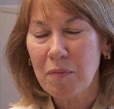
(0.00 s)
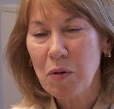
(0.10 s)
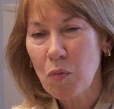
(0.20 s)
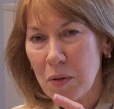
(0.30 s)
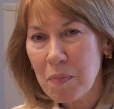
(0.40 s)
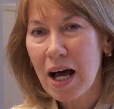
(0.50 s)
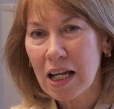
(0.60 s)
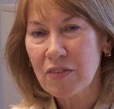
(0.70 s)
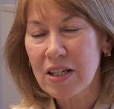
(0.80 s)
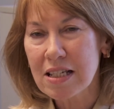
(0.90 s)
I mean, one
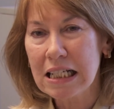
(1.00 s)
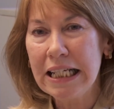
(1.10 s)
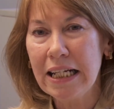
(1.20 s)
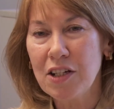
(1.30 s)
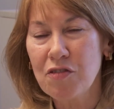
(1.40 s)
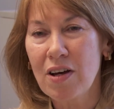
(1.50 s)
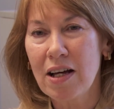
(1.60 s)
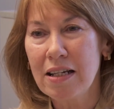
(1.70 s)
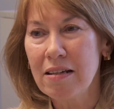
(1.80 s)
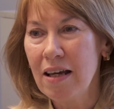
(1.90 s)
part of it is clearly to
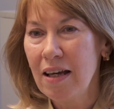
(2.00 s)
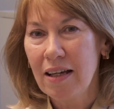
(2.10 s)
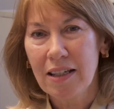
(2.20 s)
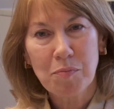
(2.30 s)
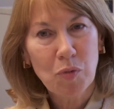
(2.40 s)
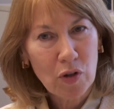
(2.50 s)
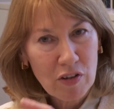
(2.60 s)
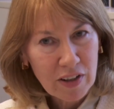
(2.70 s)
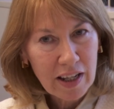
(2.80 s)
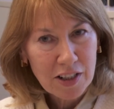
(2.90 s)
find more
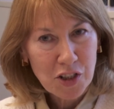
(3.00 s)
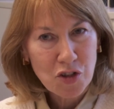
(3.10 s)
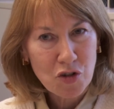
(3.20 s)
efficacious